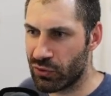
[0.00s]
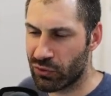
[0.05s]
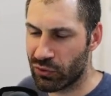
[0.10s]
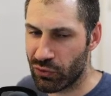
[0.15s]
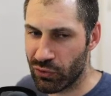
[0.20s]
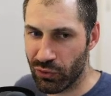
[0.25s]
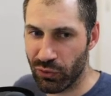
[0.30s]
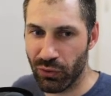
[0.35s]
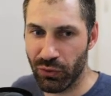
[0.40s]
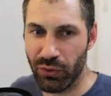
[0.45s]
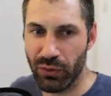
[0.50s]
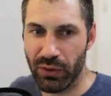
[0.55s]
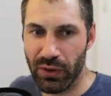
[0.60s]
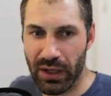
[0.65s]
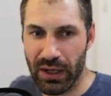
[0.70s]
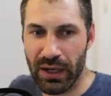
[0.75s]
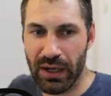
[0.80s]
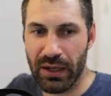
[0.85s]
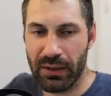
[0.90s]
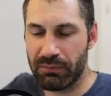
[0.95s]
do
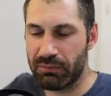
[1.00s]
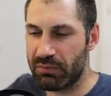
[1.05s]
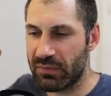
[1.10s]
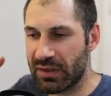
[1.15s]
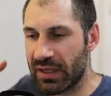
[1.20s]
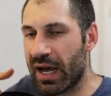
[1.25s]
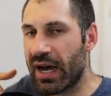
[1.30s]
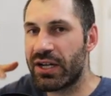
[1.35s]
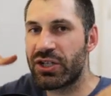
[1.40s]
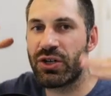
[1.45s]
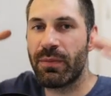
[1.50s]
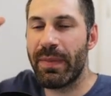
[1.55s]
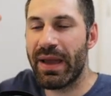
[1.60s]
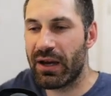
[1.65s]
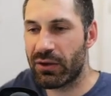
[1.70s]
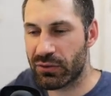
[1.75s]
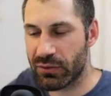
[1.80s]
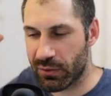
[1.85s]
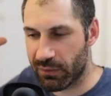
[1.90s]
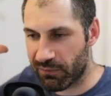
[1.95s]
a large
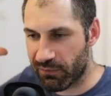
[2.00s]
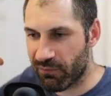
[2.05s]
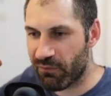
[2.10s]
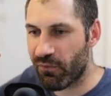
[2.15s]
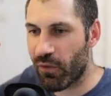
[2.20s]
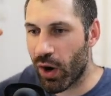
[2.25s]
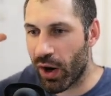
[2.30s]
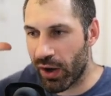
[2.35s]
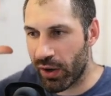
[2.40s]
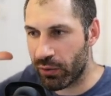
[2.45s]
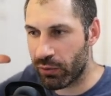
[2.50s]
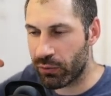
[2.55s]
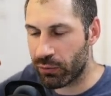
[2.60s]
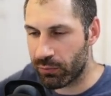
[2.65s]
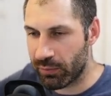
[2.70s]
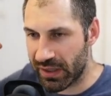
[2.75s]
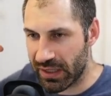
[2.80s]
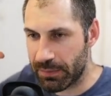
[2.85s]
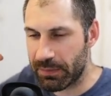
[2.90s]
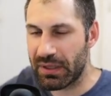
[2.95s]
amount of file
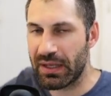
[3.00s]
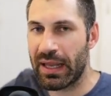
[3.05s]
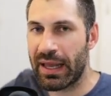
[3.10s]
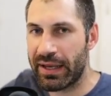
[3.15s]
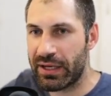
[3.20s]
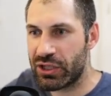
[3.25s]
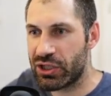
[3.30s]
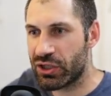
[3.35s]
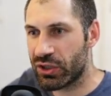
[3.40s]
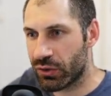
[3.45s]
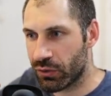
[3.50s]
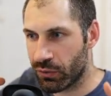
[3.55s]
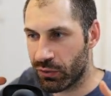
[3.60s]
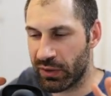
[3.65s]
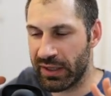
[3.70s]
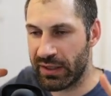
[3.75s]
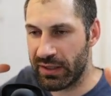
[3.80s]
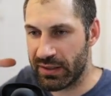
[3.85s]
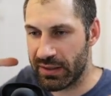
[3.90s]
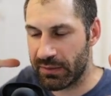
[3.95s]
manipulation or
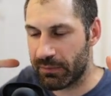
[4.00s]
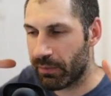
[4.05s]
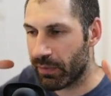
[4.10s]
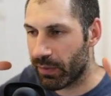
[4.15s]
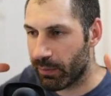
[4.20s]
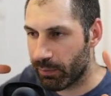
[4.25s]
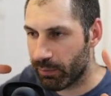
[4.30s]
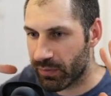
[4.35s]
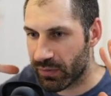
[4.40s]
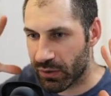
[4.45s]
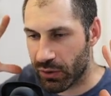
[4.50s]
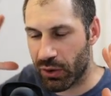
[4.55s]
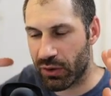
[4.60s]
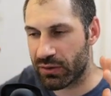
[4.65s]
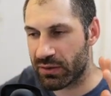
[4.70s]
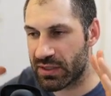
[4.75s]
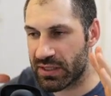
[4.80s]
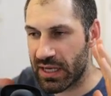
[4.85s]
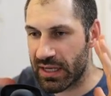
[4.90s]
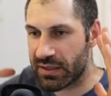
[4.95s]
any
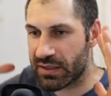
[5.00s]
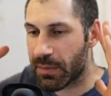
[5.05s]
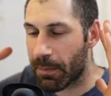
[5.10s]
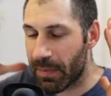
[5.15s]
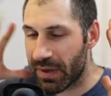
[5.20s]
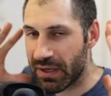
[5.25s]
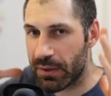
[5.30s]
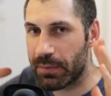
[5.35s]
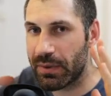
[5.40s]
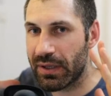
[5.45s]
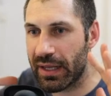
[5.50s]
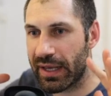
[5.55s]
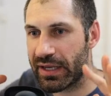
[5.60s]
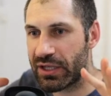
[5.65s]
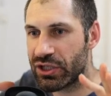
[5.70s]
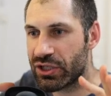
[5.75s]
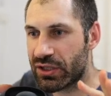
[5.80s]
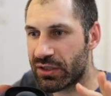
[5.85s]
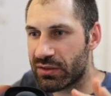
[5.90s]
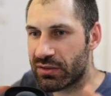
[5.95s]
content
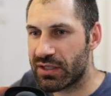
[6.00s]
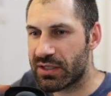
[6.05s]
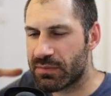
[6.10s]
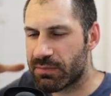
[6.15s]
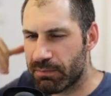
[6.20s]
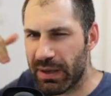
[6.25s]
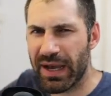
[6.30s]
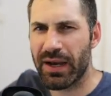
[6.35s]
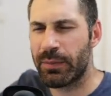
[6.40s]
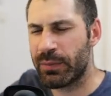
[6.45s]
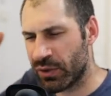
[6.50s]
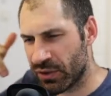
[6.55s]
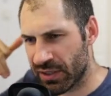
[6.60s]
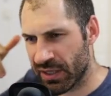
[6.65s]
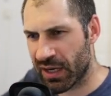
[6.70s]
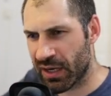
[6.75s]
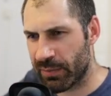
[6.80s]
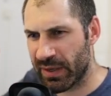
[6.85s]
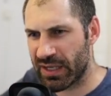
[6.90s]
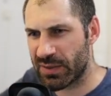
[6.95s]
manipulation, just back up your
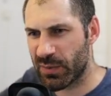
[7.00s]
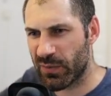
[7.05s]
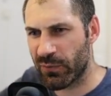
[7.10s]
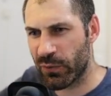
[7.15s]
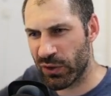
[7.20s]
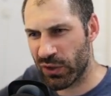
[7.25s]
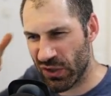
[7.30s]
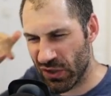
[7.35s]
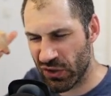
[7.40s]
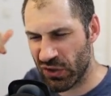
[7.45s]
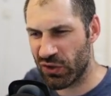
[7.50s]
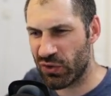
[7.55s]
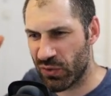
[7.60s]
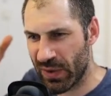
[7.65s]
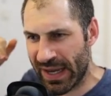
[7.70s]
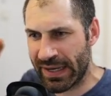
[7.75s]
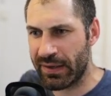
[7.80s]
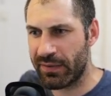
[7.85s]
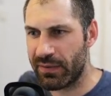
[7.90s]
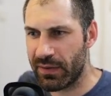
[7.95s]
database before you, you do
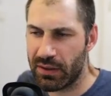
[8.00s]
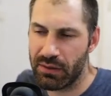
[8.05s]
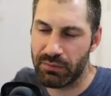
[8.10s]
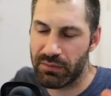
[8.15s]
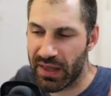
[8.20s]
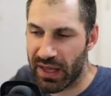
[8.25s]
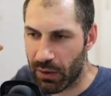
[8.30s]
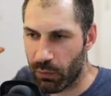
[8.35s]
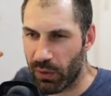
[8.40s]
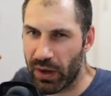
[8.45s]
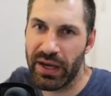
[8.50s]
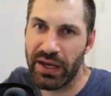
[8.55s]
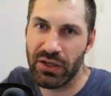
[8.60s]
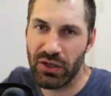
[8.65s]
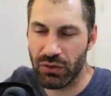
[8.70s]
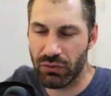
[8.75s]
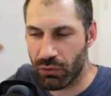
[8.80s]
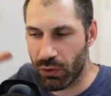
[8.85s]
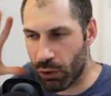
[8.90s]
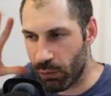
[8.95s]
anything. That way you
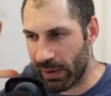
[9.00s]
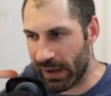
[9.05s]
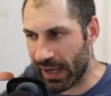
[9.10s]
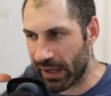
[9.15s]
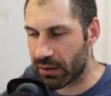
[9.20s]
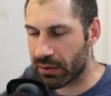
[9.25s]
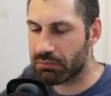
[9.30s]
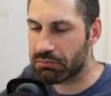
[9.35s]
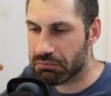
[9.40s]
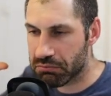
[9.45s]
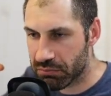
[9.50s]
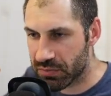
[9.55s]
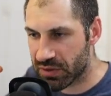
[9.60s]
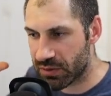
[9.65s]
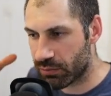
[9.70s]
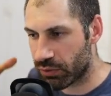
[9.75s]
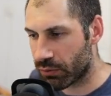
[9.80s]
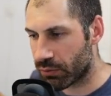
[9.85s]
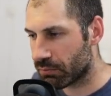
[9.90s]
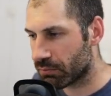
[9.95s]
can roll back.
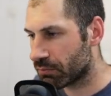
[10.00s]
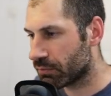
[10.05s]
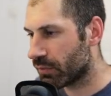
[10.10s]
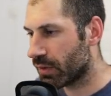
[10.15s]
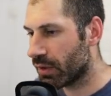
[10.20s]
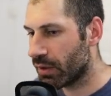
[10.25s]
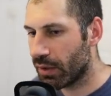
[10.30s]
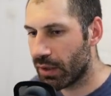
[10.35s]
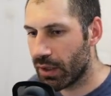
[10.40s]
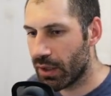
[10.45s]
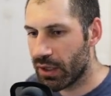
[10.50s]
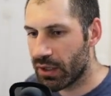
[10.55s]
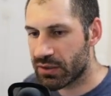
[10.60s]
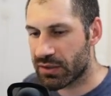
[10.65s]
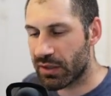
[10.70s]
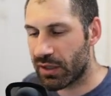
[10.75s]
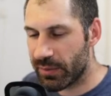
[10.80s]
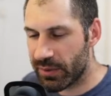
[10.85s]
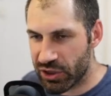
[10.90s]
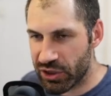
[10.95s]
Simple.
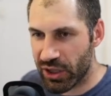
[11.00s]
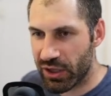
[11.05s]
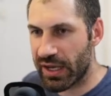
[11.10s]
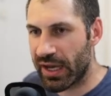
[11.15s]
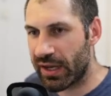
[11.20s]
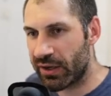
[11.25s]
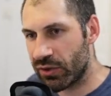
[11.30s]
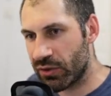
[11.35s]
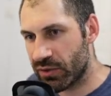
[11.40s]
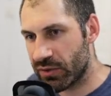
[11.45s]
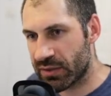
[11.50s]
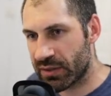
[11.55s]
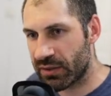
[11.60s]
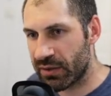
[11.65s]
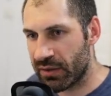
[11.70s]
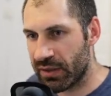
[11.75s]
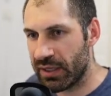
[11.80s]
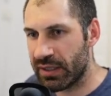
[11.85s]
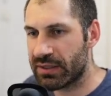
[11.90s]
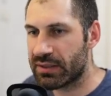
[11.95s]
So let me show you how to use
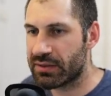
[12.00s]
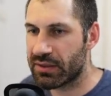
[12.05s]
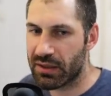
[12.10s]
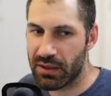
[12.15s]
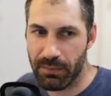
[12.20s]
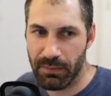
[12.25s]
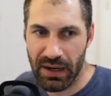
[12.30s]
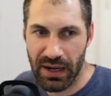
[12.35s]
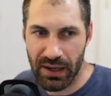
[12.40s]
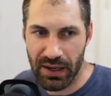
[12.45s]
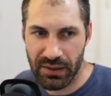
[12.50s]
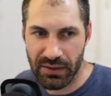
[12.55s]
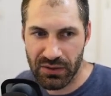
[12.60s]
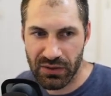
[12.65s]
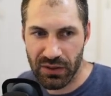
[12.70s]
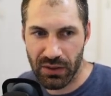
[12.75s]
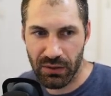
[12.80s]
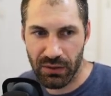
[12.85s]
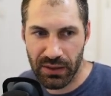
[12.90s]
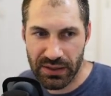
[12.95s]
this command.
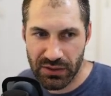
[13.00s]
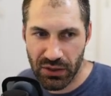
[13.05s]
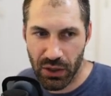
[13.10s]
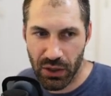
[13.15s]
So let's